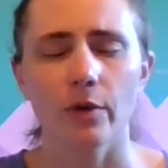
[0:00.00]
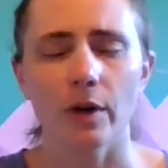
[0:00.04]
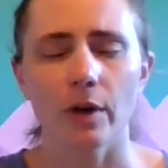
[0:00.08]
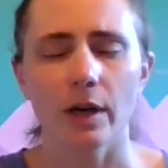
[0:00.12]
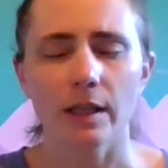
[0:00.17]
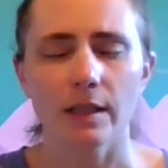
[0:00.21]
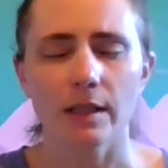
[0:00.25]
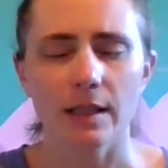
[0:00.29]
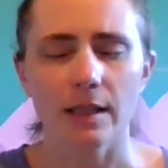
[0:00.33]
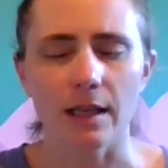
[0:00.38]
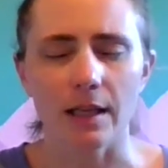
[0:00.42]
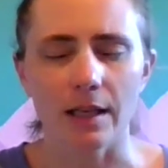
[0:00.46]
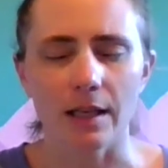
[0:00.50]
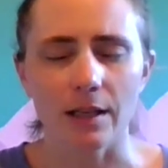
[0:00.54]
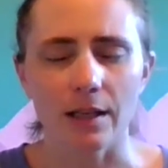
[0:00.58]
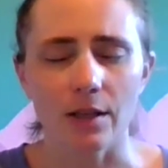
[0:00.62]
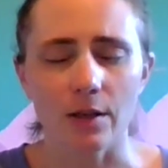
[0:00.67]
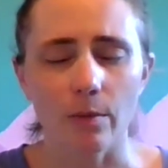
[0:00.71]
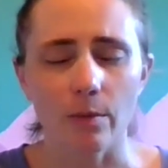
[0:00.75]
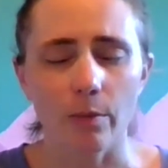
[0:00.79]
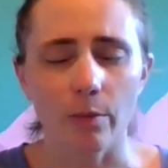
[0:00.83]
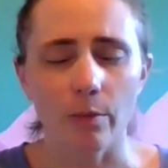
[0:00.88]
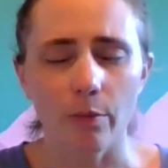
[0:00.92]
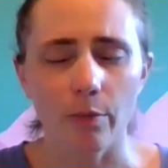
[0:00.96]
pressing
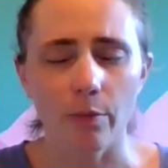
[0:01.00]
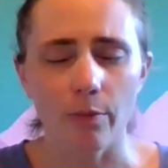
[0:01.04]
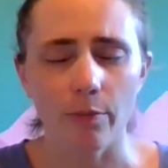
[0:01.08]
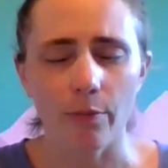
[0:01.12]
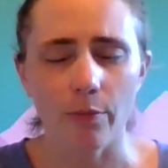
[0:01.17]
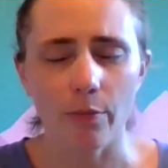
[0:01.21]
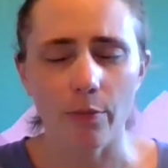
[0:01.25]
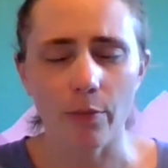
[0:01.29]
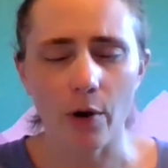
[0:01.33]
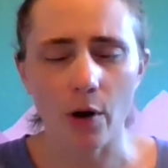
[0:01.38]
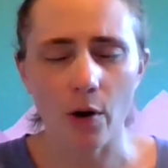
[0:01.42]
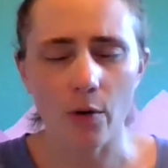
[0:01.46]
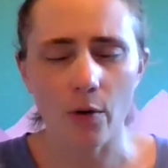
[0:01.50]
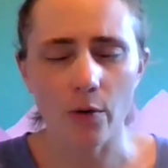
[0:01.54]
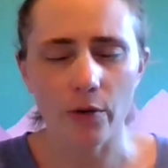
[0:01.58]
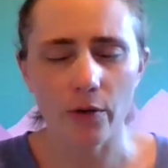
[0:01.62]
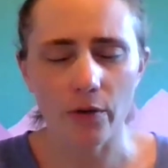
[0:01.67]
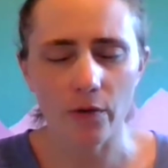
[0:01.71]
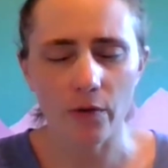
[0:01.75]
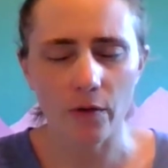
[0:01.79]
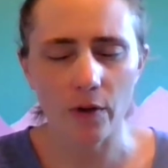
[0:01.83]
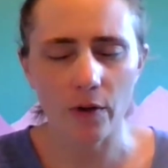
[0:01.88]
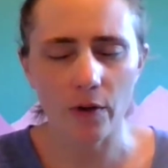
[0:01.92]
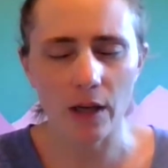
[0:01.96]
into
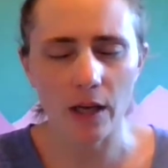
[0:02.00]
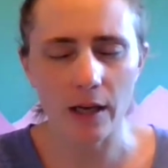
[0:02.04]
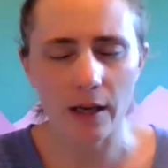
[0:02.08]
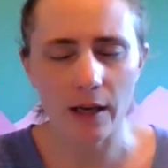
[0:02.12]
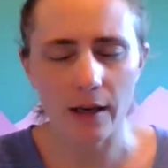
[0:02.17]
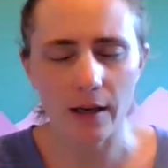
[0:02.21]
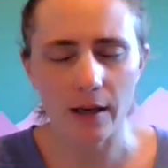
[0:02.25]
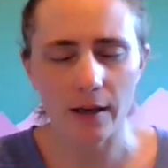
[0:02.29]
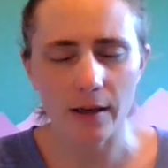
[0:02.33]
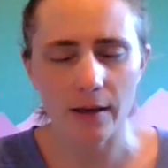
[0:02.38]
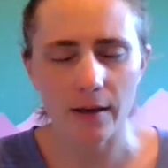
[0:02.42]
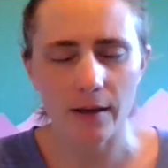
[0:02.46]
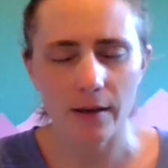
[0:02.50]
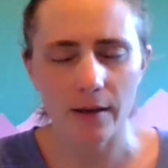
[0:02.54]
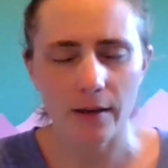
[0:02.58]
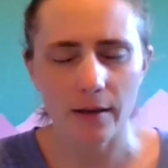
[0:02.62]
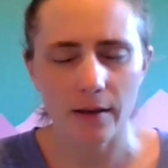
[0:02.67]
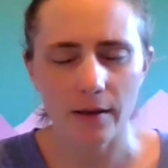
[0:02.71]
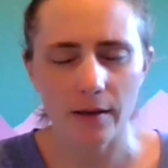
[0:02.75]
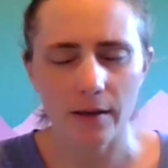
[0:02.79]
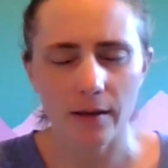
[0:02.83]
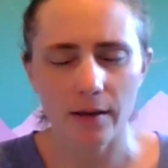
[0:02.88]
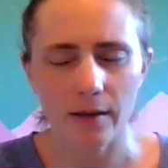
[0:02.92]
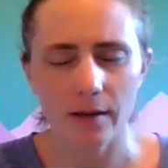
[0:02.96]
both feet
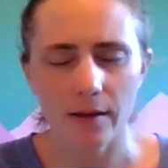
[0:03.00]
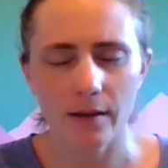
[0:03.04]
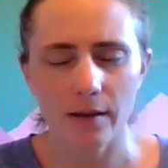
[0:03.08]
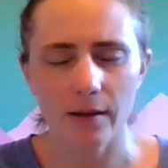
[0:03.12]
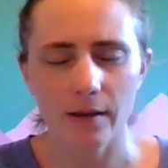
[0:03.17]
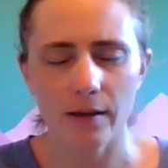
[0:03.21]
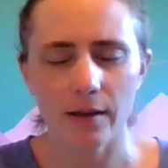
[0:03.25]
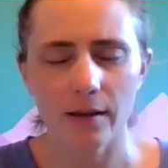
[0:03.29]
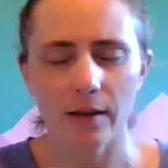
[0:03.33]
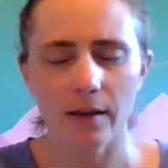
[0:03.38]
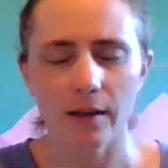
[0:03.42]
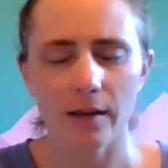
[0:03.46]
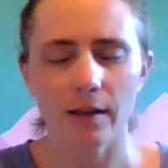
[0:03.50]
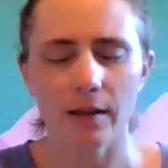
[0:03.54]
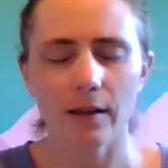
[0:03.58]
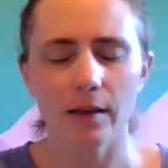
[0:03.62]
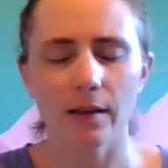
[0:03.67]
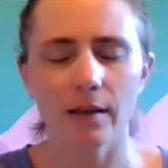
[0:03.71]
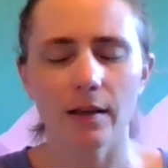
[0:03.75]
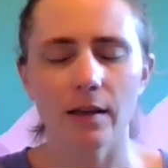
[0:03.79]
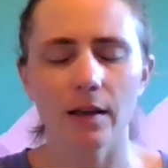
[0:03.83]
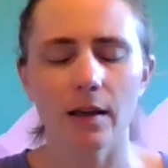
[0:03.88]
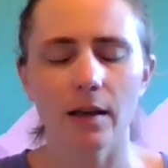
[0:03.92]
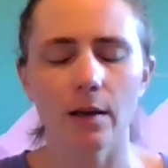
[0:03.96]

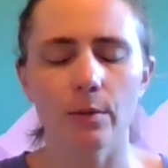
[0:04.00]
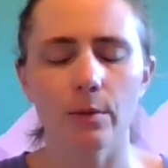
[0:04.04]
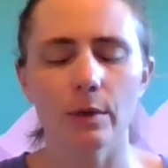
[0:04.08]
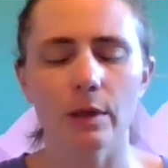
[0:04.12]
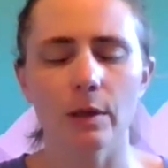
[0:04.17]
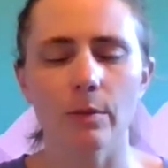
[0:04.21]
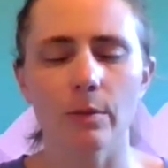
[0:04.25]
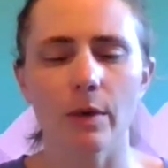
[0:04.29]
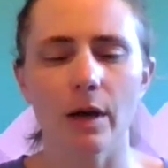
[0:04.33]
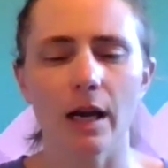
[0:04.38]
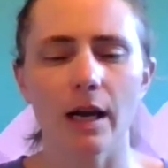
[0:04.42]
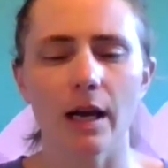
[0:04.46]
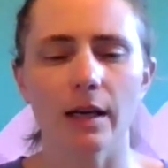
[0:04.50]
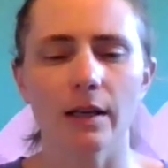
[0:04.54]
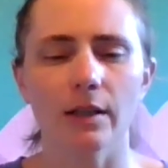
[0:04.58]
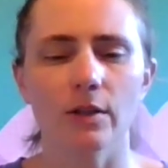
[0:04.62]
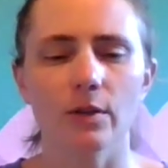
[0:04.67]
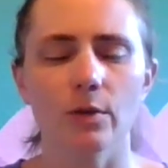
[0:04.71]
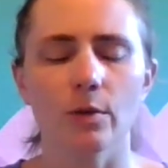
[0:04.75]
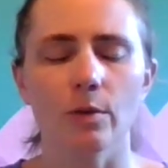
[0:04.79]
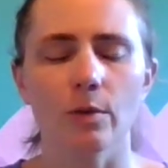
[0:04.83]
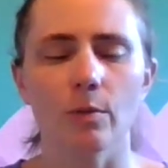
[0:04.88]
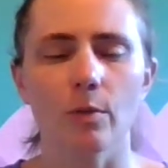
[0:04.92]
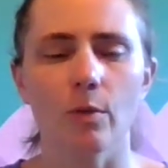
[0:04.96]
and coming back
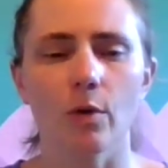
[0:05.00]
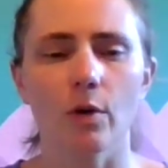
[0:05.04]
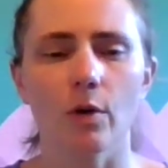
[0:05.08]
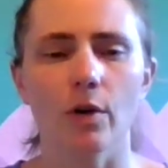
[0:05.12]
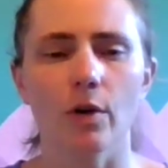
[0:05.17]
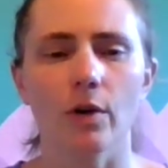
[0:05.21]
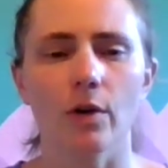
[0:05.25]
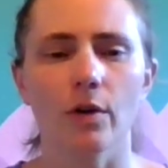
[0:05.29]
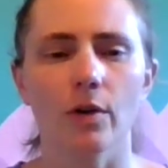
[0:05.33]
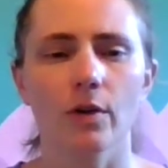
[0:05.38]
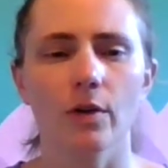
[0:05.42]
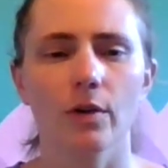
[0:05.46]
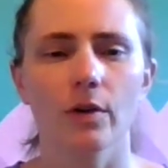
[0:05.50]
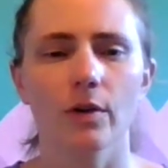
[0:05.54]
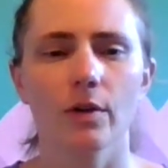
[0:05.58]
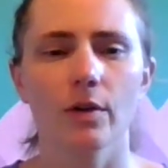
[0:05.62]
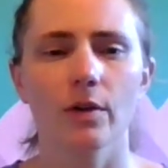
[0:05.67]
to a more